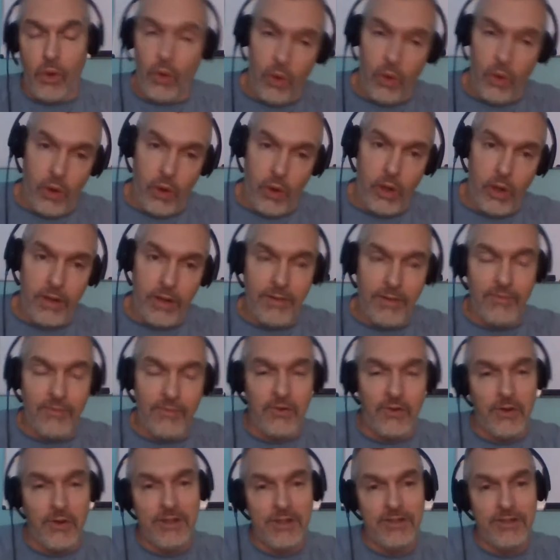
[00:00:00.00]
Or, of
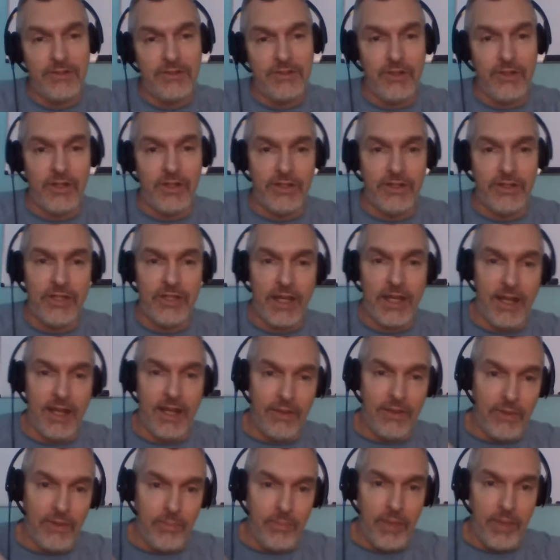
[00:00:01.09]
course, you can check out
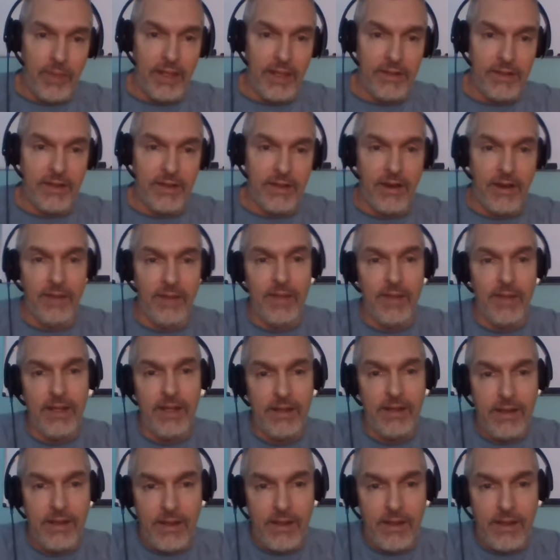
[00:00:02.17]
the pinned comment